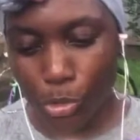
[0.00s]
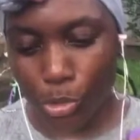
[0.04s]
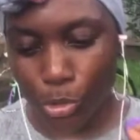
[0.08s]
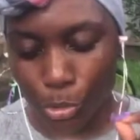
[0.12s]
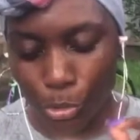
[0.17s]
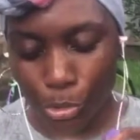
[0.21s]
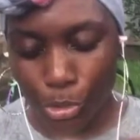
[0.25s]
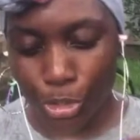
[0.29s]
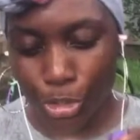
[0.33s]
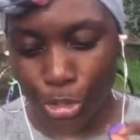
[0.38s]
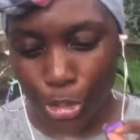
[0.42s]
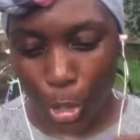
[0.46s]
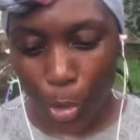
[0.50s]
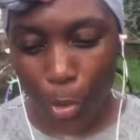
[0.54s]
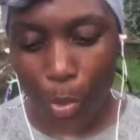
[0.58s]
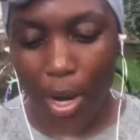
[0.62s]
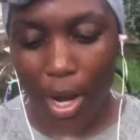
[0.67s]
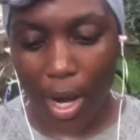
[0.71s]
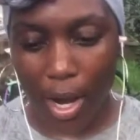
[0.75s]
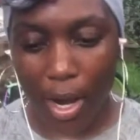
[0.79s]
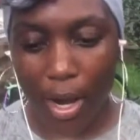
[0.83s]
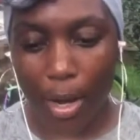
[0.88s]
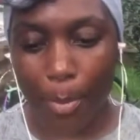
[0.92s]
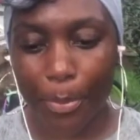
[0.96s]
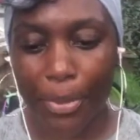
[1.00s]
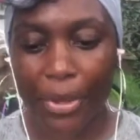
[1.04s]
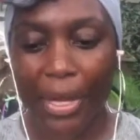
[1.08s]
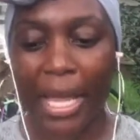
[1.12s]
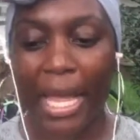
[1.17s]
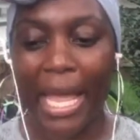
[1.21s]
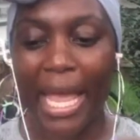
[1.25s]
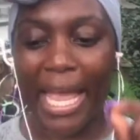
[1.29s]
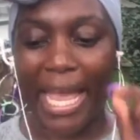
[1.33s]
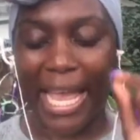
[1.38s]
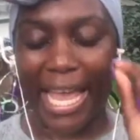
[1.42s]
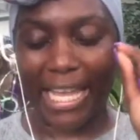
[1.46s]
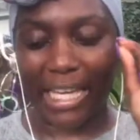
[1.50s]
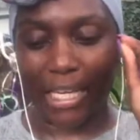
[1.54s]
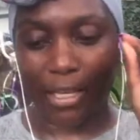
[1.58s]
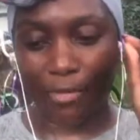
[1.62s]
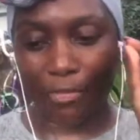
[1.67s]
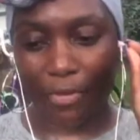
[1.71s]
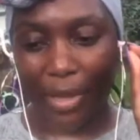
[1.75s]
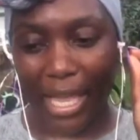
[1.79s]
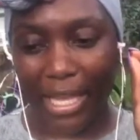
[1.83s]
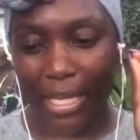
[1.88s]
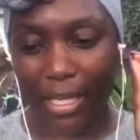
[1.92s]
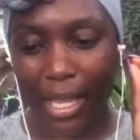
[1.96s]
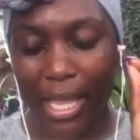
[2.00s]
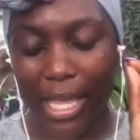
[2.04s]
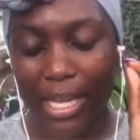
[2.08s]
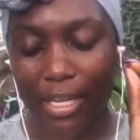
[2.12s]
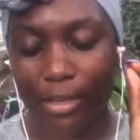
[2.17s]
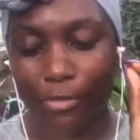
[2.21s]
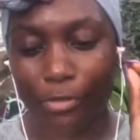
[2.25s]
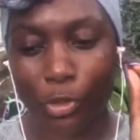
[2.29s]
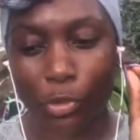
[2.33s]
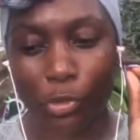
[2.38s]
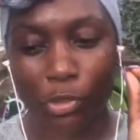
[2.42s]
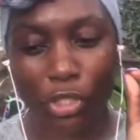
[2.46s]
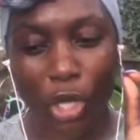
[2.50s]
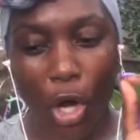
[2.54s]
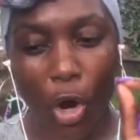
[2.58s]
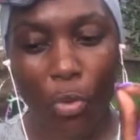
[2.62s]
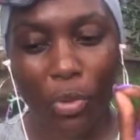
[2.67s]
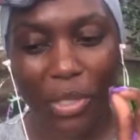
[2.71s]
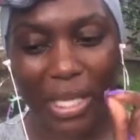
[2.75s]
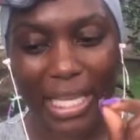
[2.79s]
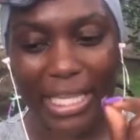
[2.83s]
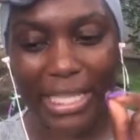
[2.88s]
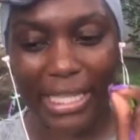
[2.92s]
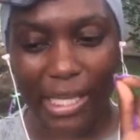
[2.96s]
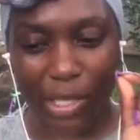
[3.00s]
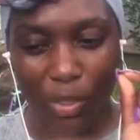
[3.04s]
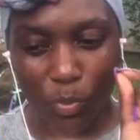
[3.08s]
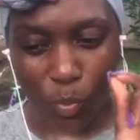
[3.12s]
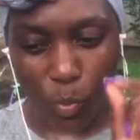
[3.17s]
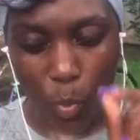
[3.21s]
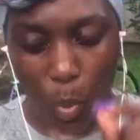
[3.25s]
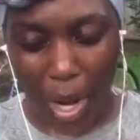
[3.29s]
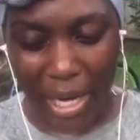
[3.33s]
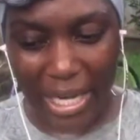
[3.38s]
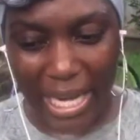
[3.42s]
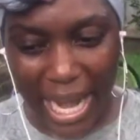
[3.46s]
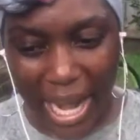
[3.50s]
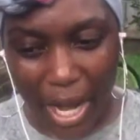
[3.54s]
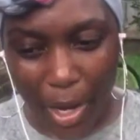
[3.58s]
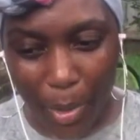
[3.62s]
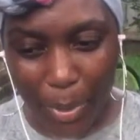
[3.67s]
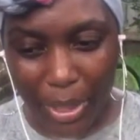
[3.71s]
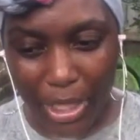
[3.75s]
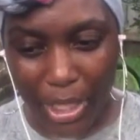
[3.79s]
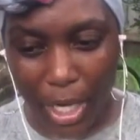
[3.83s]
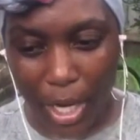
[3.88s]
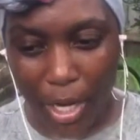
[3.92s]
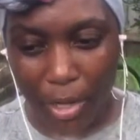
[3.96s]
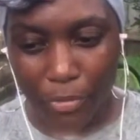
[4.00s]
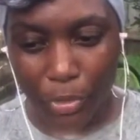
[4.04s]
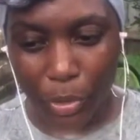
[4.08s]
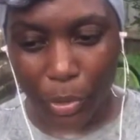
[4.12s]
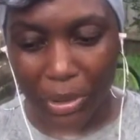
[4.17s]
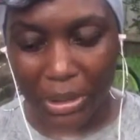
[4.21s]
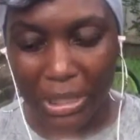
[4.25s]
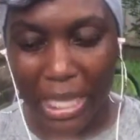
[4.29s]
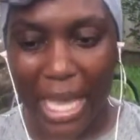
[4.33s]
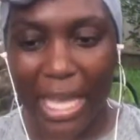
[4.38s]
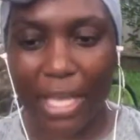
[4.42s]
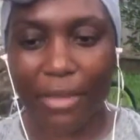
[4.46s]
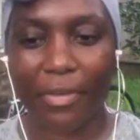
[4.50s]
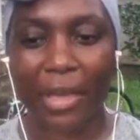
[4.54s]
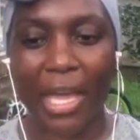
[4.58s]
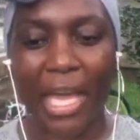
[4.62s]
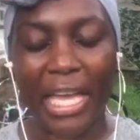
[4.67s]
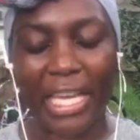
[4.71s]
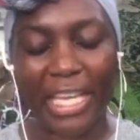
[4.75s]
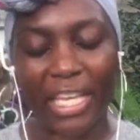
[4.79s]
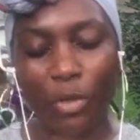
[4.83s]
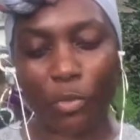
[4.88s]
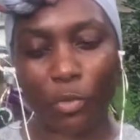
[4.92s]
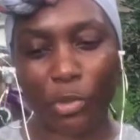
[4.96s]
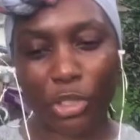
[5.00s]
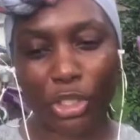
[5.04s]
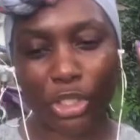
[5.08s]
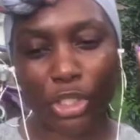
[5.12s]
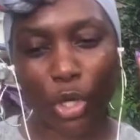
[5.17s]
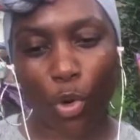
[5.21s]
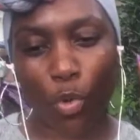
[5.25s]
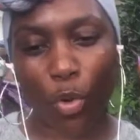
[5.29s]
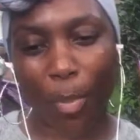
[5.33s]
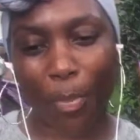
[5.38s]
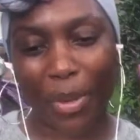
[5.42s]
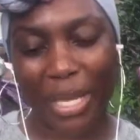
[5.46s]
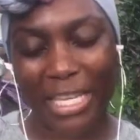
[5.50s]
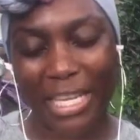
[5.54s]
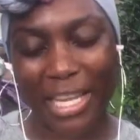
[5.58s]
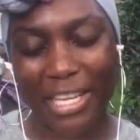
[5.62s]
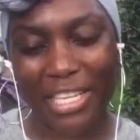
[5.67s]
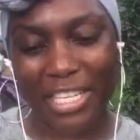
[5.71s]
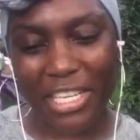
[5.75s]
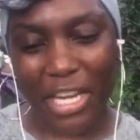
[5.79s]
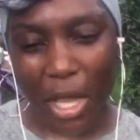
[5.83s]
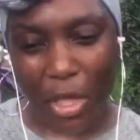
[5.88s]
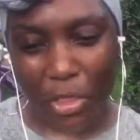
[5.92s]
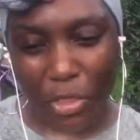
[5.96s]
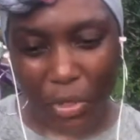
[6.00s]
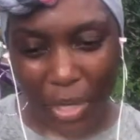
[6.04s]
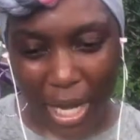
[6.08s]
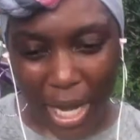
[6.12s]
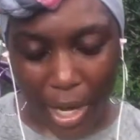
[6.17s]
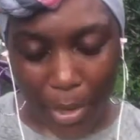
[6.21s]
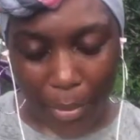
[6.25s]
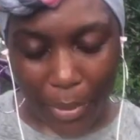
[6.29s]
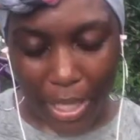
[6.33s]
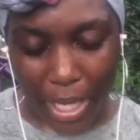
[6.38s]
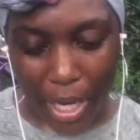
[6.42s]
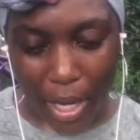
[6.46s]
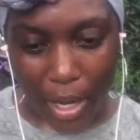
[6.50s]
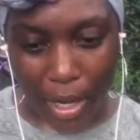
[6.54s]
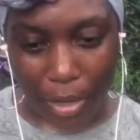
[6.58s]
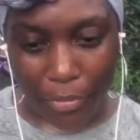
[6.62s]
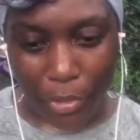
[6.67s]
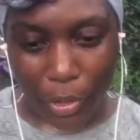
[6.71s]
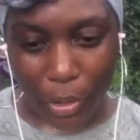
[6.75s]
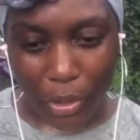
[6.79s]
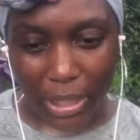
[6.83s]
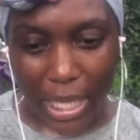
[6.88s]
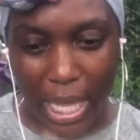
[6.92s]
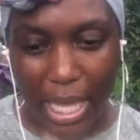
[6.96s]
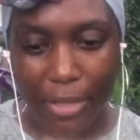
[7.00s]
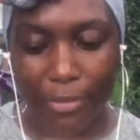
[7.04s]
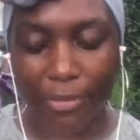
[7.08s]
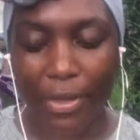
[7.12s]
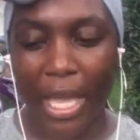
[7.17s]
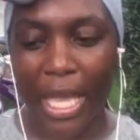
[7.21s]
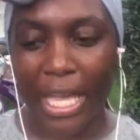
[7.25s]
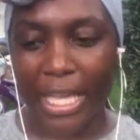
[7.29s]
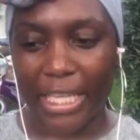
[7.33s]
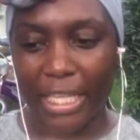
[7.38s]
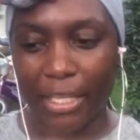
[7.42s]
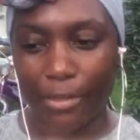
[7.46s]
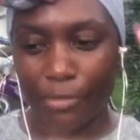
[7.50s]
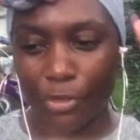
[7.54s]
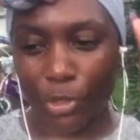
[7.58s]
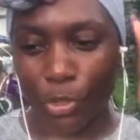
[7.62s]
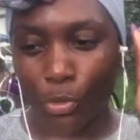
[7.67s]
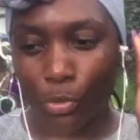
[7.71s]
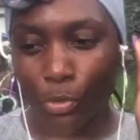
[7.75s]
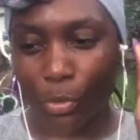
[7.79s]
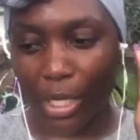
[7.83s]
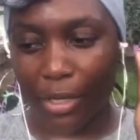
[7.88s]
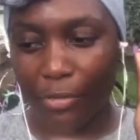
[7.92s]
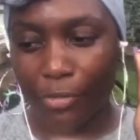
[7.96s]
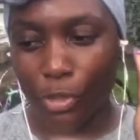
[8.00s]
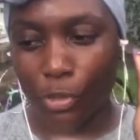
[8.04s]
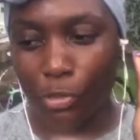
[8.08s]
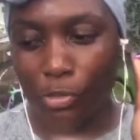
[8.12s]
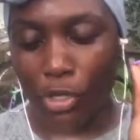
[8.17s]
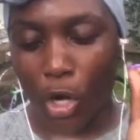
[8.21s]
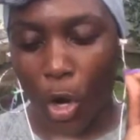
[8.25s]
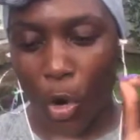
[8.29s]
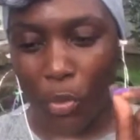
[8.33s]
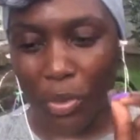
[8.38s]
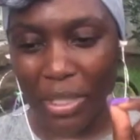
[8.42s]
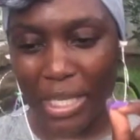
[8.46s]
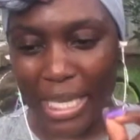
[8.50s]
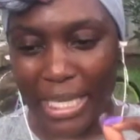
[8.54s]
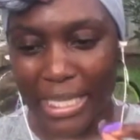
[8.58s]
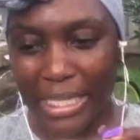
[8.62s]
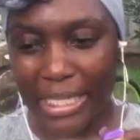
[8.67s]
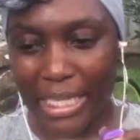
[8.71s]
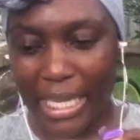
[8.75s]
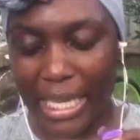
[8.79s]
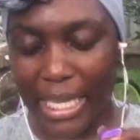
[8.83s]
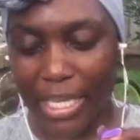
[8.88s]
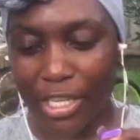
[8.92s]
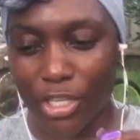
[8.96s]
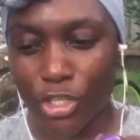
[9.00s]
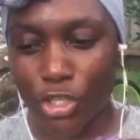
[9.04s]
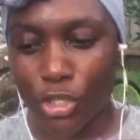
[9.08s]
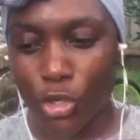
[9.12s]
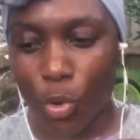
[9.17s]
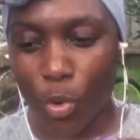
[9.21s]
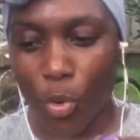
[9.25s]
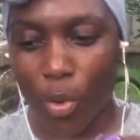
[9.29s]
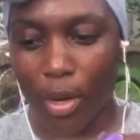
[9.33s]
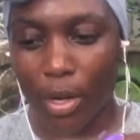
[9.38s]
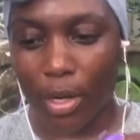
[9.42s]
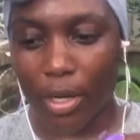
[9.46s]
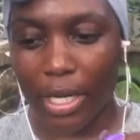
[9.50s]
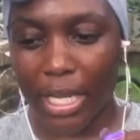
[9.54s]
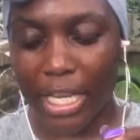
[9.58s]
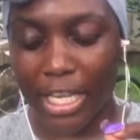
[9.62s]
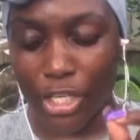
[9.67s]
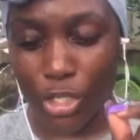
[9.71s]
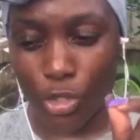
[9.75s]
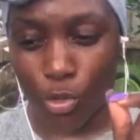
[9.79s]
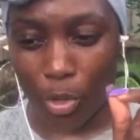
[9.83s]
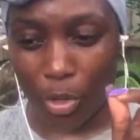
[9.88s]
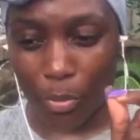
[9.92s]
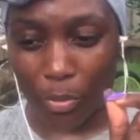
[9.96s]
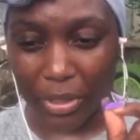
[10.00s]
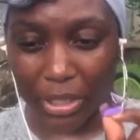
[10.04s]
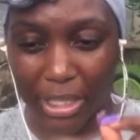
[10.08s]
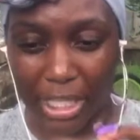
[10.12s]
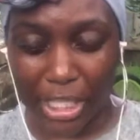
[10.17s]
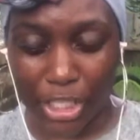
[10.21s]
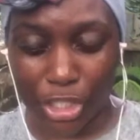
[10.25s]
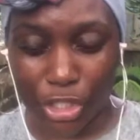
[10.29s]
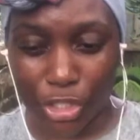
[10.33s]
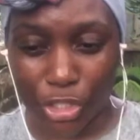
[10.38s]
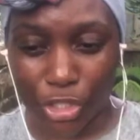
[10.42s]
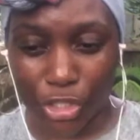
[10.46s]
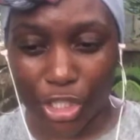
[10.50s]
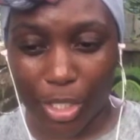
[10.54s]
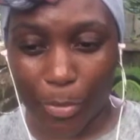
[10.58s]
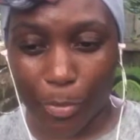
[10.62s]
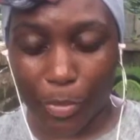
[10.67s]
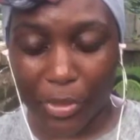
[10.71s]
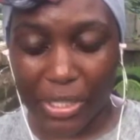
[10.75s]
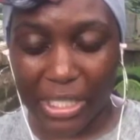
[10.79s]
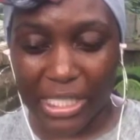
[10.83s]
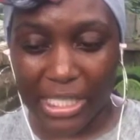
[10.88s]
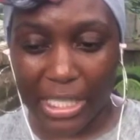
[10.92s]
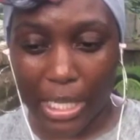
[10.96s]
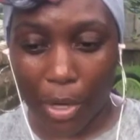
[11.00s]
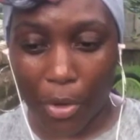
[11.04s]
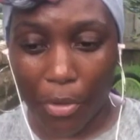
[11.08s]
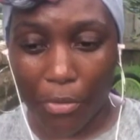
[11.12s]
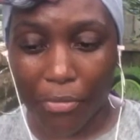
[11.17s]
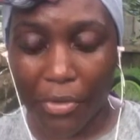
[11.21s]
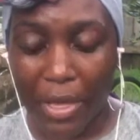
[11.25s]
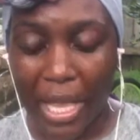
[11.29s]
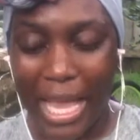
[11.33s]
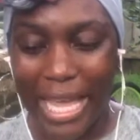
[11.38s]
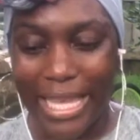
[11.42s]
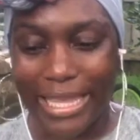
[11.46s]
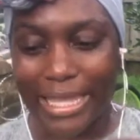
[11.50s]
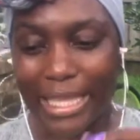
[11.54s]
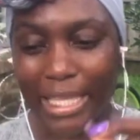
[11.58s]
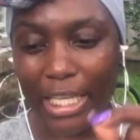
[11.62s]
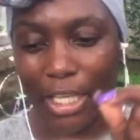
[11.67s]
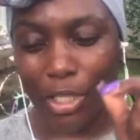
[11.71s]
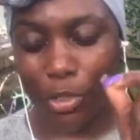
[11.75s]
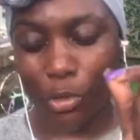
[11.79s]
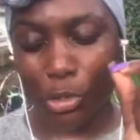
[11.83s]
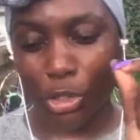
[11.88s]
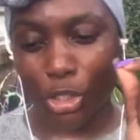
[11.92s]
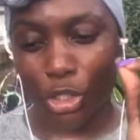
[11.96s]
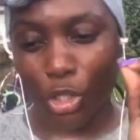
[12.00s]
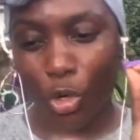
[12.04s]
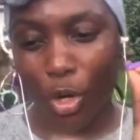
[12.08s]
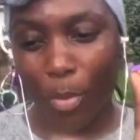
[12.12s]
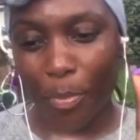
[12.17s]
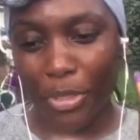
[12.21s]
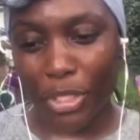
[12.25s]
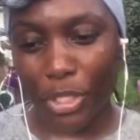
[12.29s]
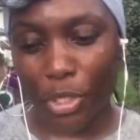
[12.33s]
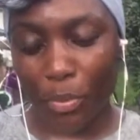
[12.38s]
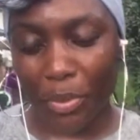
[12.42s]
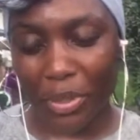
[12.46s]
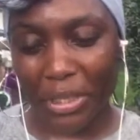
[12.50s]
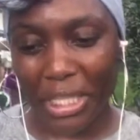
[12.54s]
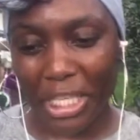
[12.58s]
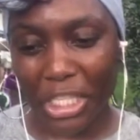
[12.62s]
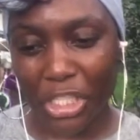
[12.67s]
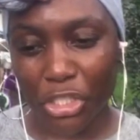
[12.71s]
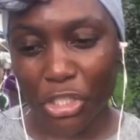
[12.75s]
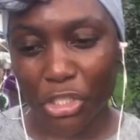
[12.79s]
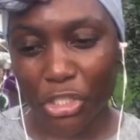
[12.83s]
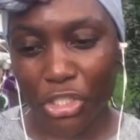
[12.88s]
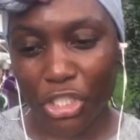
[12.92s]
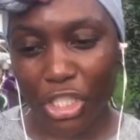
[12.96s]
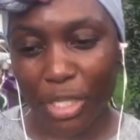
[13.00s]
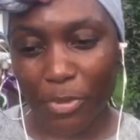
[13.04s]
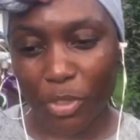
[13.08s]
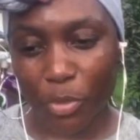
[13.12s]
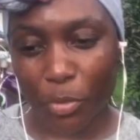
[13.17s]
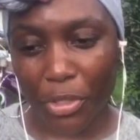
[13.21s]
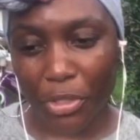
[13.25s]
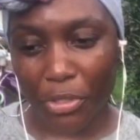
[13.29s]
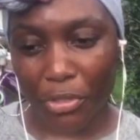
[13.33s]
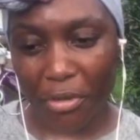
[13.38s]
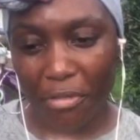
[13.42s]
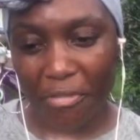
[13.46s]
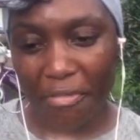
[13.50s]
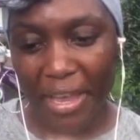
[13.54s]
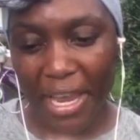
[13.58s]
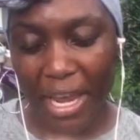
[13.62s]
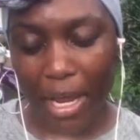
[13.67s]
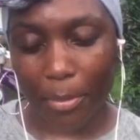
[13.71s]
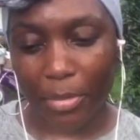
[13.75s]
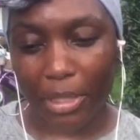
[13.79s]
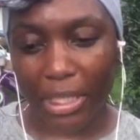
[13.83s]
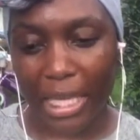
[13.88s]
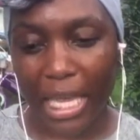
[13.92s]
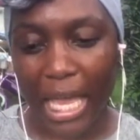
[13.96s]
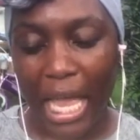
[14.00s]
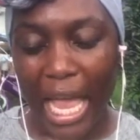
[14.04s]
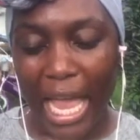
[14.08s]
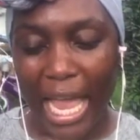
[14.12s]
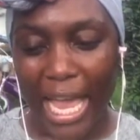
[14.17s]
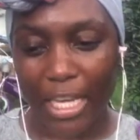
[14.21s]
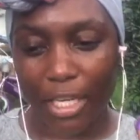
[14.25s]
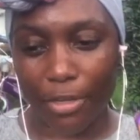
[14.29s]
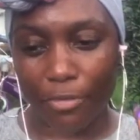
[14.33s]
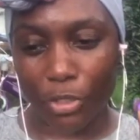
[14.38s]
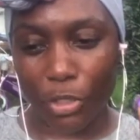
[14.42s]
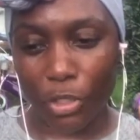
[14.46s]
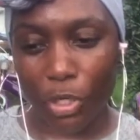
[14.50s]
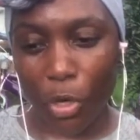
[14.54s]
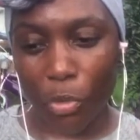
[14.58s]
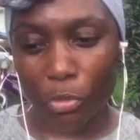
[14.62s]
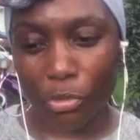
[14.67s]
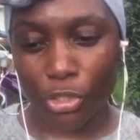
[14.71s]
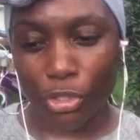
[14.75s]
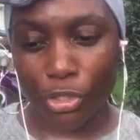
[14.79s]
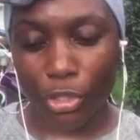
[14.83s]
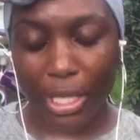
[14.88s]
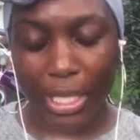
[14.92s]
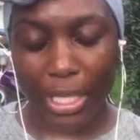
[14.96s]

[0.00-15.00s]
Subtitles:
to show up. And if you don't get it in one area of your life, it will show up in another area of your life. If you don't get it in your relationship with self, then it'll show up in your relationships with your family. And if you don't